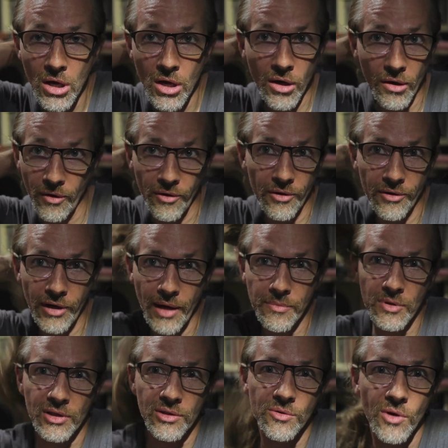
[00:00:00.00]
or I'm
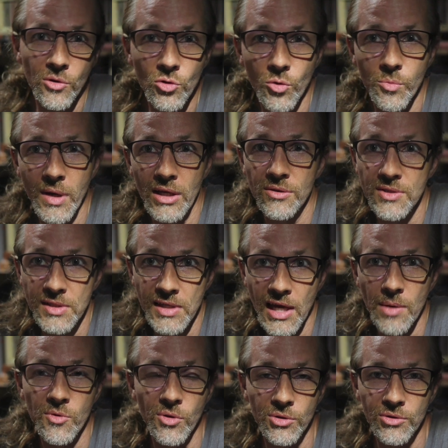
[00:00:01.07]
not going to be the
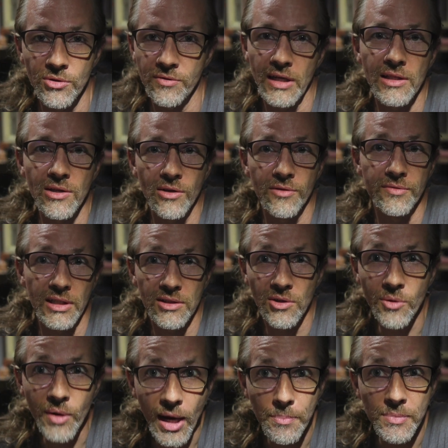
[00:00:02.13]
scapegoat of any of that
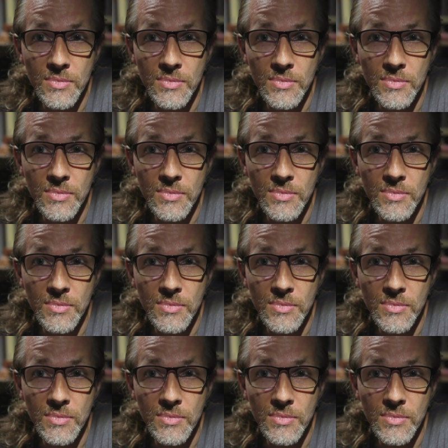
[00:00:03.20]
crap.